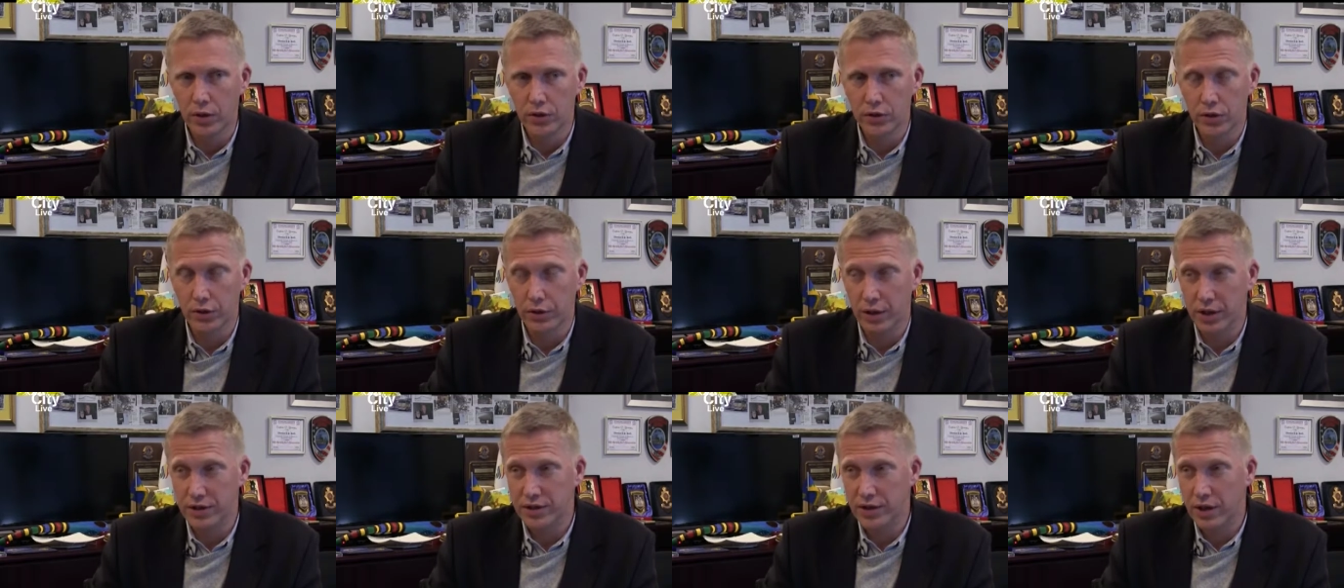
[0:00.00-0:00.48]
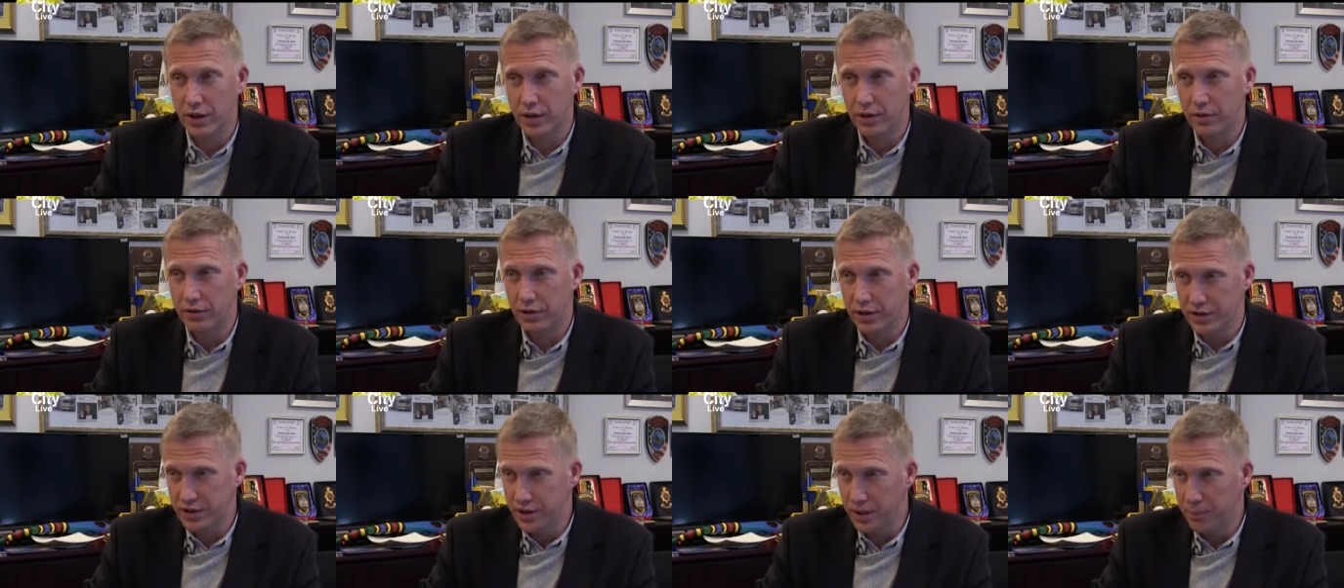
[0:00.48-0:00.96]
So there's
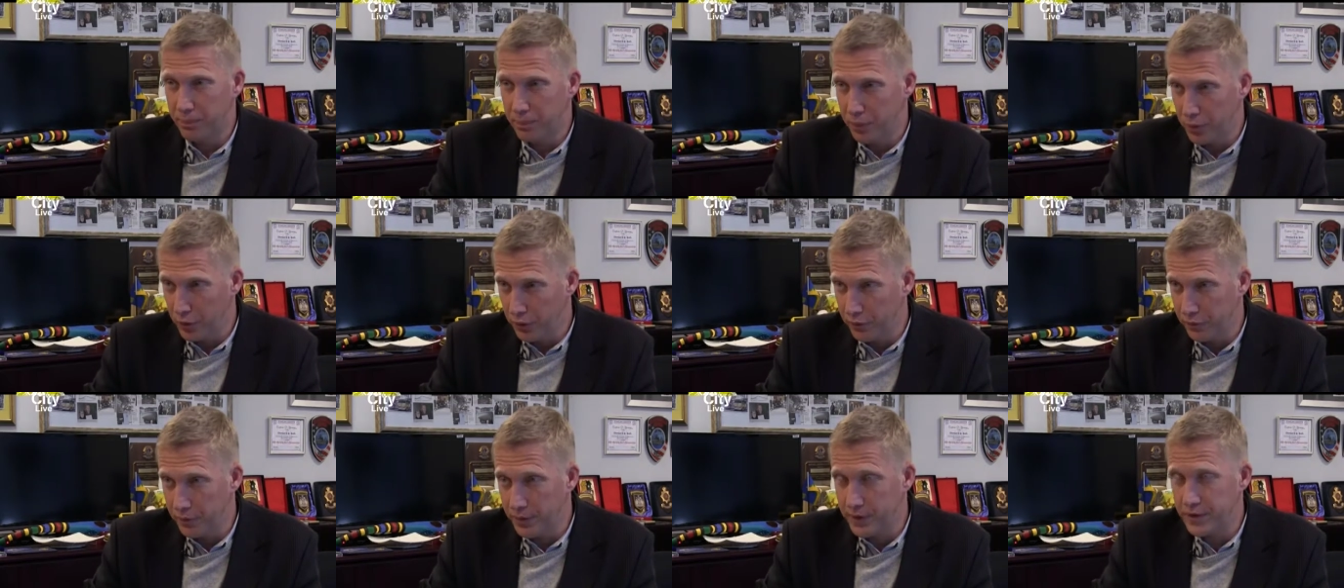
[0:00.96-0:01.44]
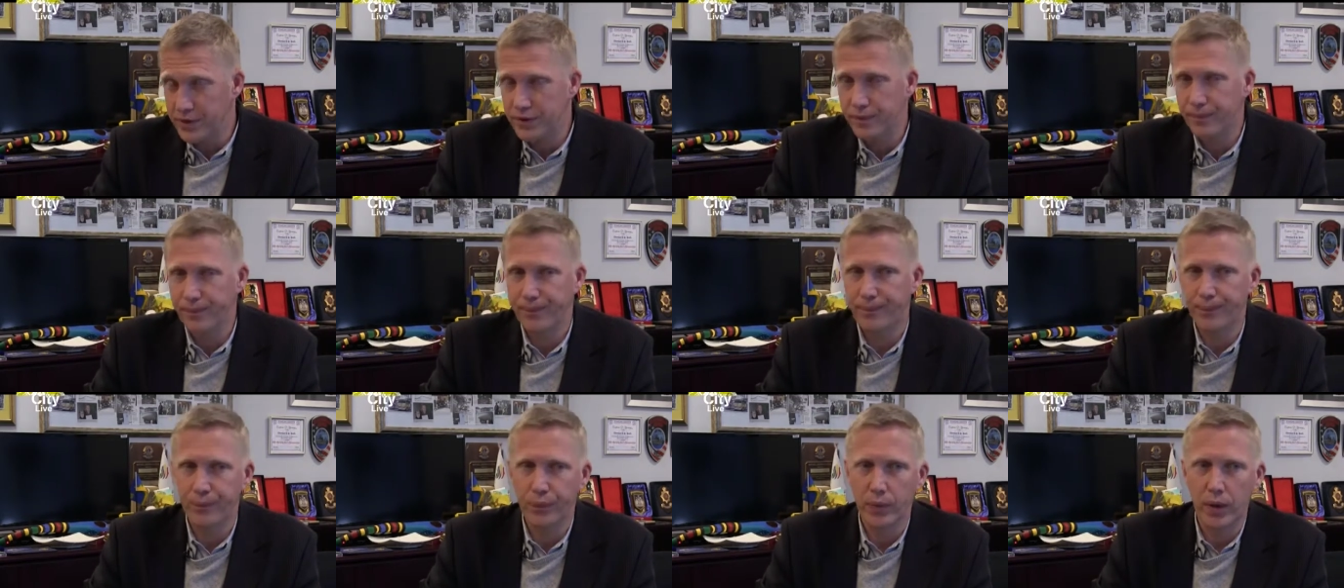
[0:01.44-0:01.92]
a there's an improvement,
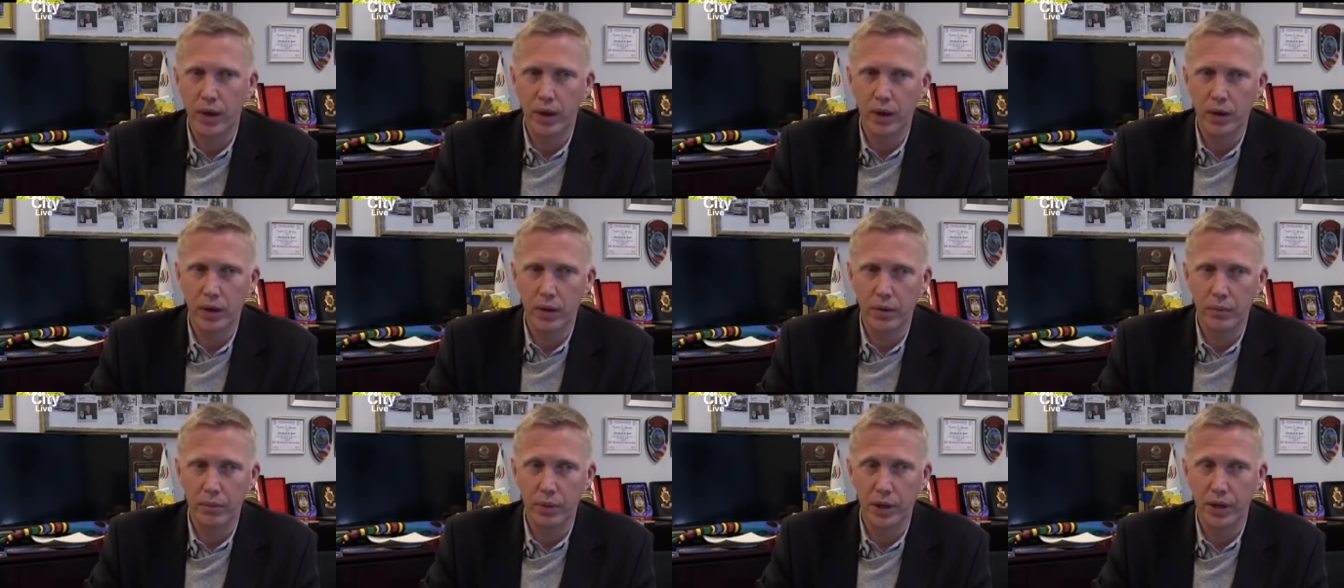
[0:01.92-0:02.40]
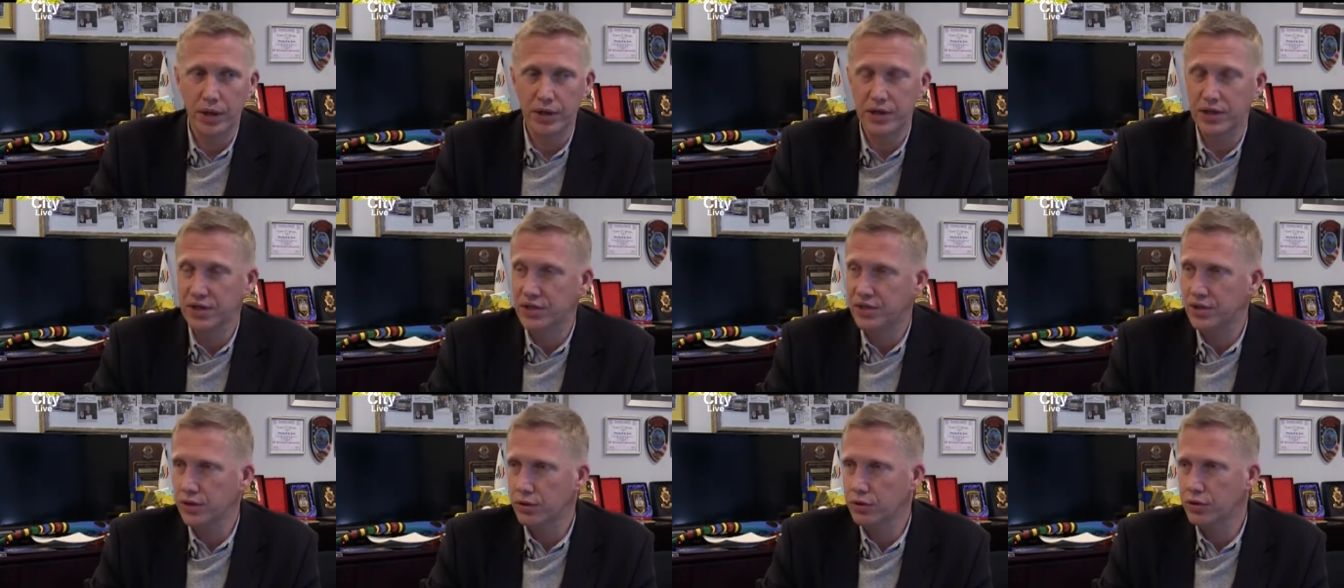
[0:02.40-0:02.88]
but it
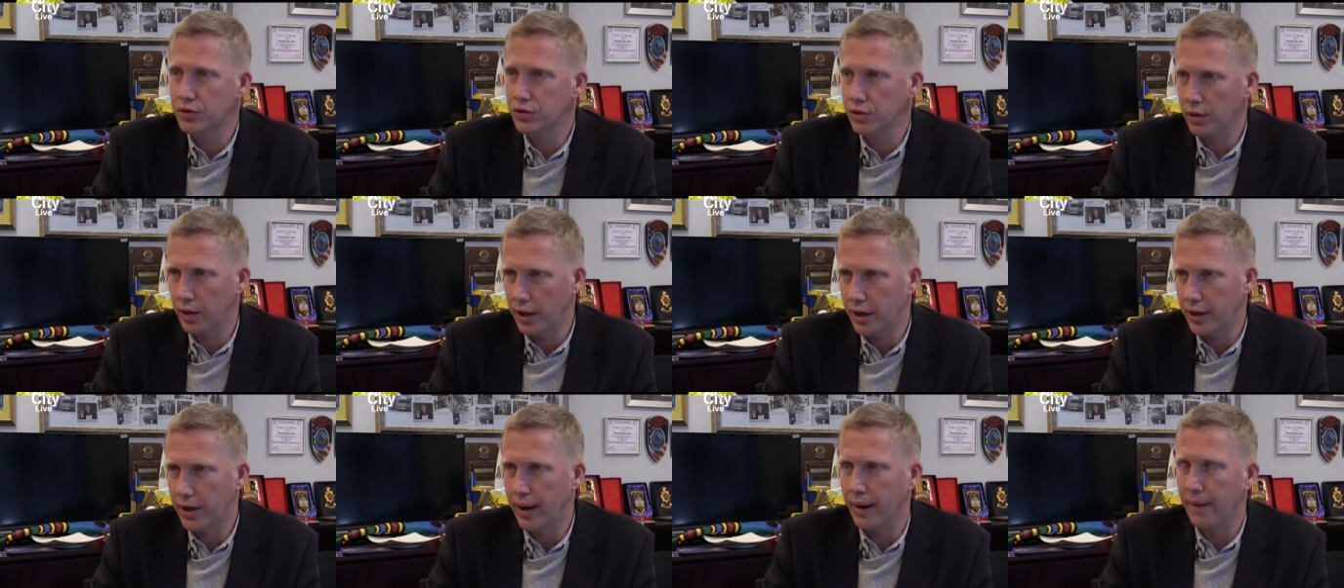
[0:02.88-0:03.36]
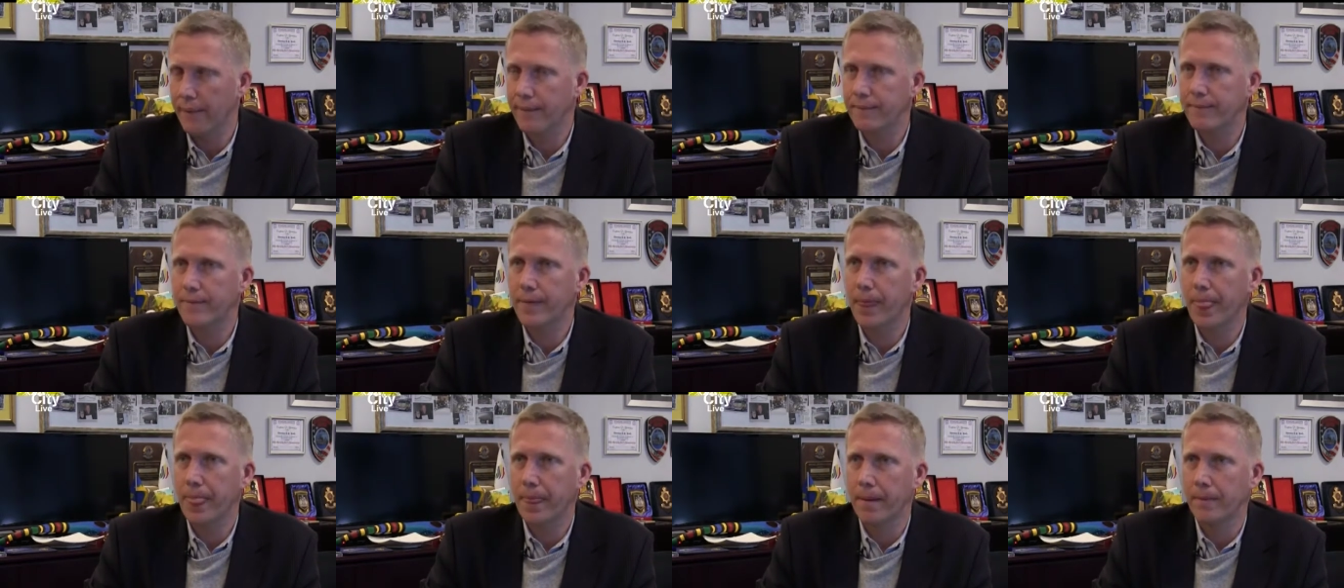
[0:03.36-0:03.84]
is still too high.
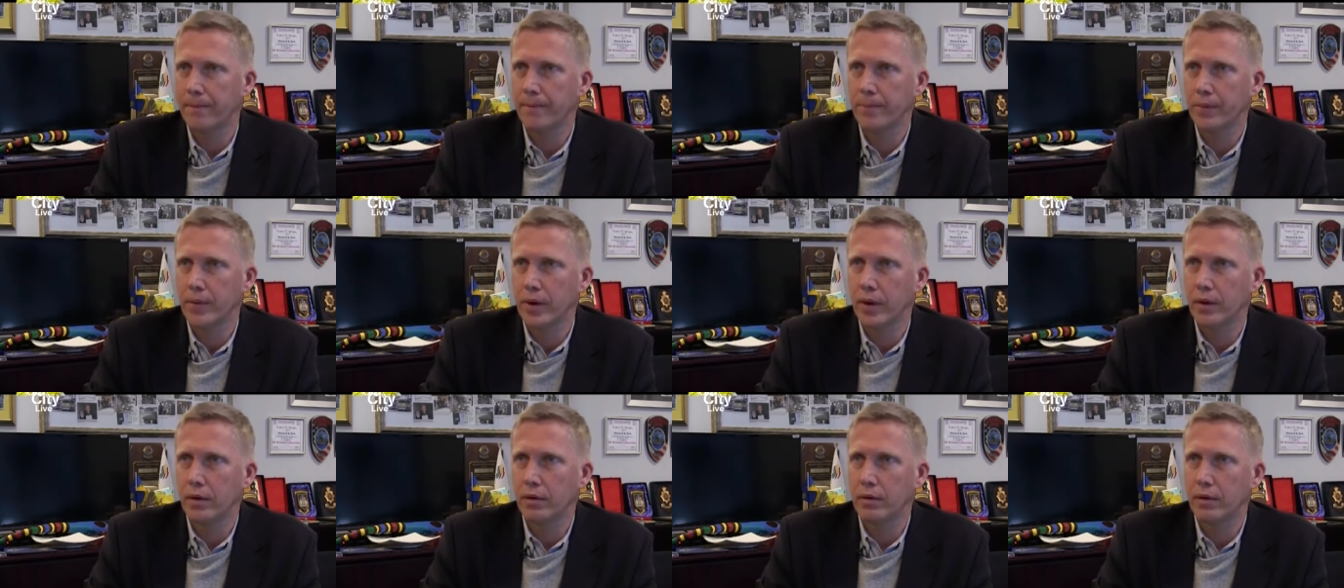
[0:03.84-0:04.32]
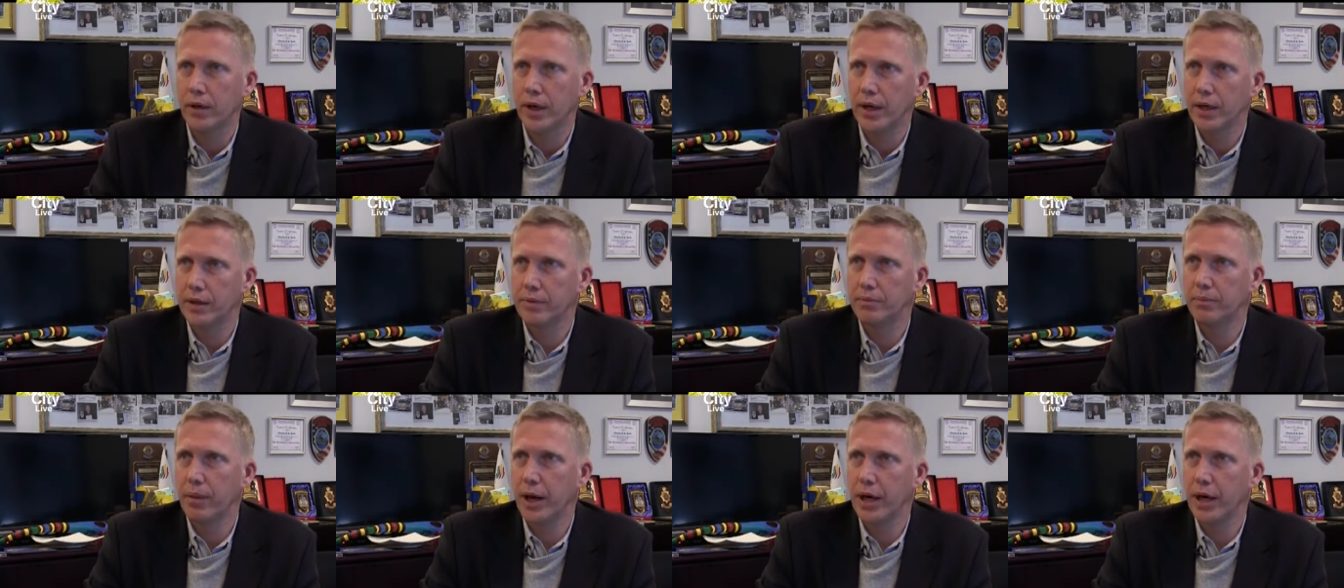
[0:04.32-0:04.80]
Mm-hmm. It